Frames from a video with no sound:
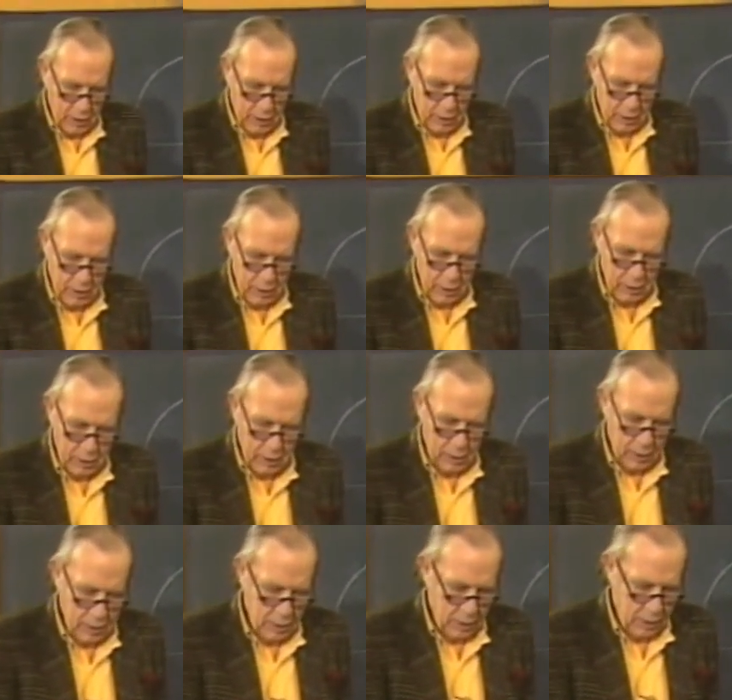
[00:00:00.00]

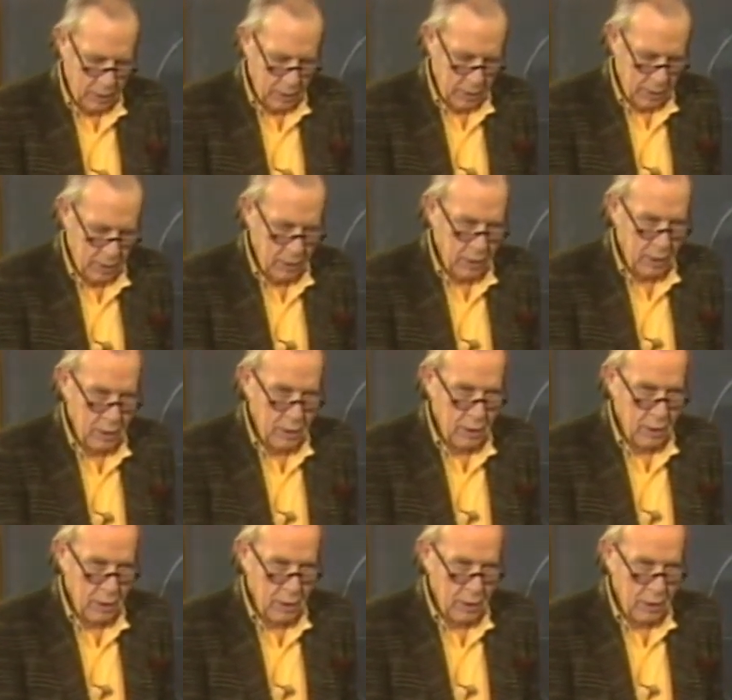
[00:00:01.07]

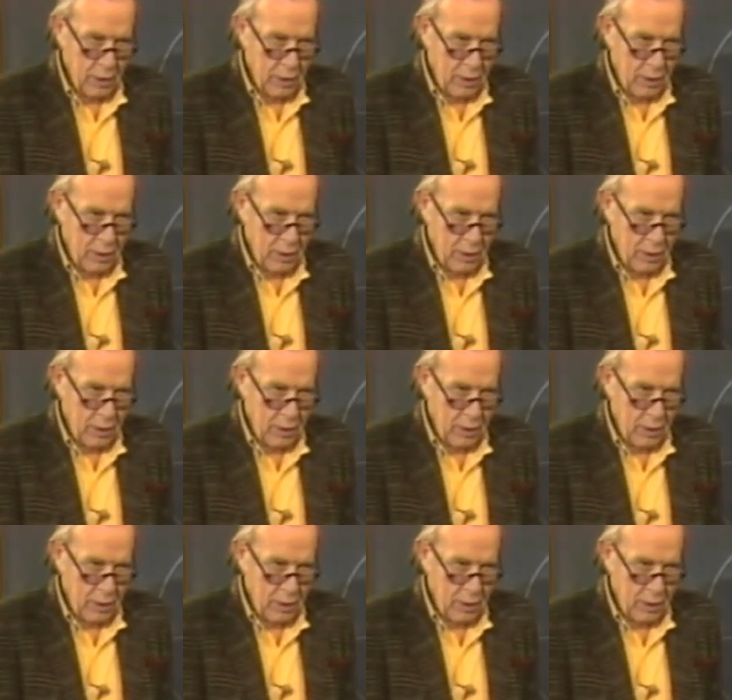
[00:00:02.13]
Nothing is said.